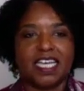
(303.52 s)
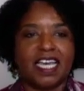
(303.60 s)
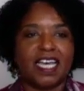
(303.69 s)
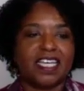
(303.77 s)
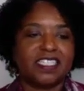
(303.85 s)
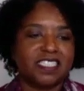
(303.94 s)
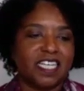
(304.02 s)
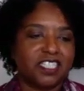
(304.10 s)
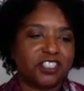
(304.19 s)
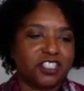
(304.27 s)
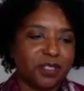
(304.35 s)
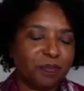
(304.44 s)

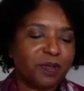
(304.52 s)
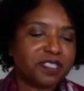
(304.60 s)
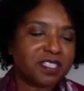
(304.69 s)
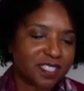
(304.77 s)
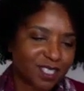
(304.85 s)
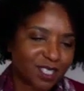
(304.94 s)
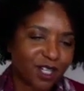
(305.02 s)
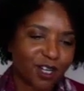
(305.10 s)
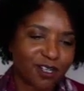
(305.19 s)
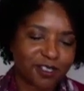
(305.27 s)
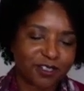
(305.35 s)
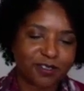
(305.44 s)
And she puts it a little
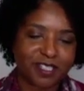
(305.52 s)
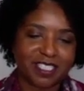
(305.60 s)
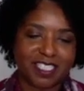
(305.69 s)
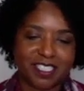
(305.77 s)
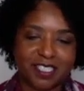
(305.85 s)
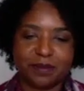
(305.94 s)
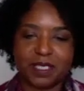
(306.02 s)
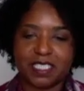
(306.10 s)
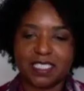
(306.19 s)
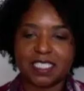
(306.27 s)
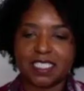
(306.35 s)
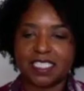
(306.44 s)
harsher than I do, but
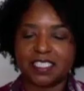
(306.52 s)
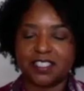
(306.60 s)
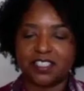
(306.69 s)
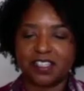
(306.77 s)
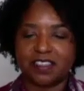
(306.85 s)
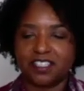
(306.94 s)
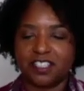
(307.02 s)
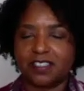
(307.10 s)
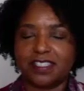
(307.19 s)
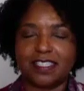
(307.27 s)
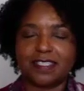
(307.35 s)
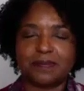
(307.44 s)
it's I think she
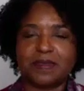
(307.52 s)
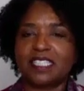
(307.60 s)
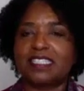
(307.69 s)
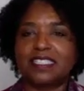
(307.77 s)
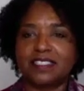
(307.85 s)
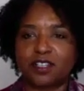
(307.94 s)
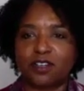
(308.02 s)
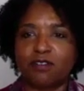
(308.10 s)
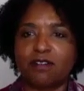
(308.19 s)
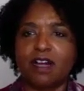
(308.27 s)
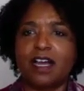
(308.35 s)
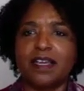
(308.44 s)
said something like it's a
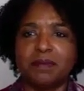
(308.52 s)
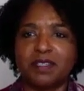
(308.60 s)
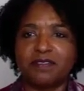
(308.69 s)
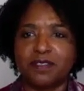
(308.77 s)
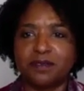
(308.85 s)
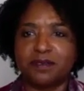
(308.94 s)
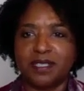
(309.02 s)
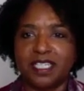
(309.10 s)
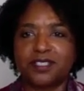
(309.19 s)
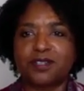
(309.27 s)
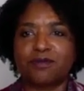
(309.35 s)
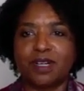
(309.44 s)
crime if you
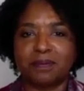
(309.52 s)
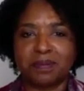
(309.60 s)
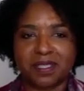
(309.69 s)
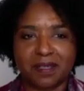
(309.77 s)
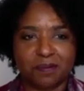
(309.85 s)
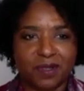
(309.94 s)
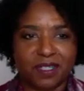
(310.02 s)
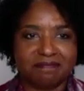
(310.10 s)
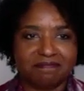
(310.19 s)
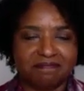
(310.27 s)
interrupt someone.